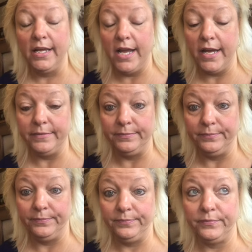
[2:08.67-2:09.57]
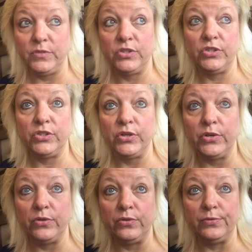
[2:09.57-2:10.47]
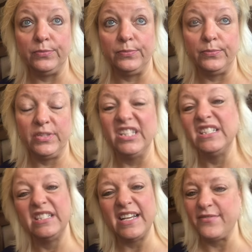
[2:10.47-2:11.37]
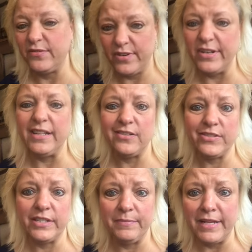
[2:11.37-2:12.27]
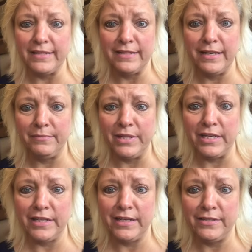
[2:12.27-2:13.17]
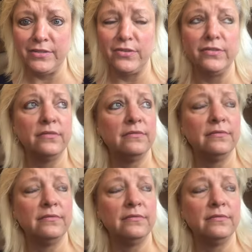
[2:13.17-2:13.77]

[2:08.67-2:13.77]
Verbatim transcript: Yeah, so this is after very little sleep last night, blockhead, so